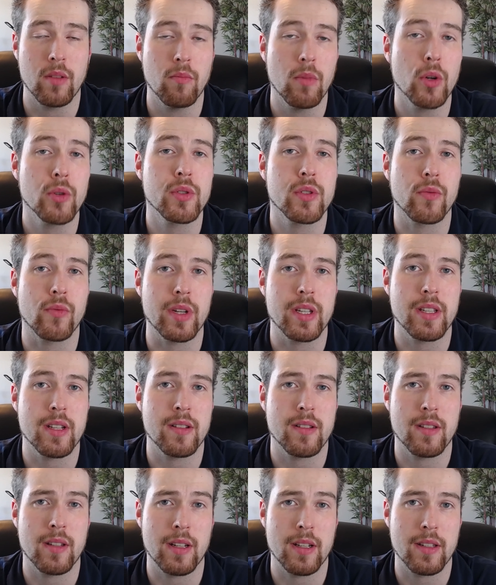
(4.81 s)
most
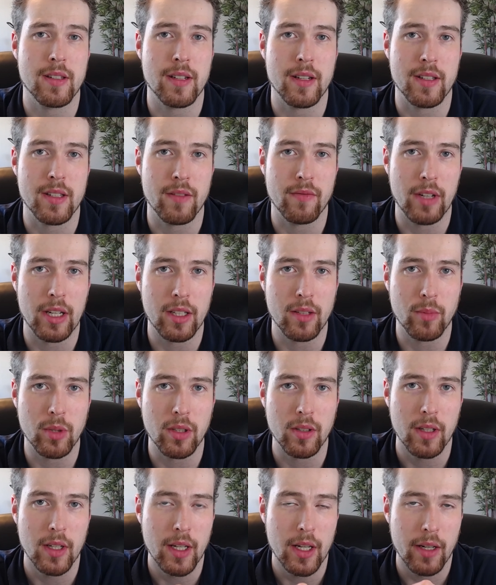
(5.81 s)
recent statistics available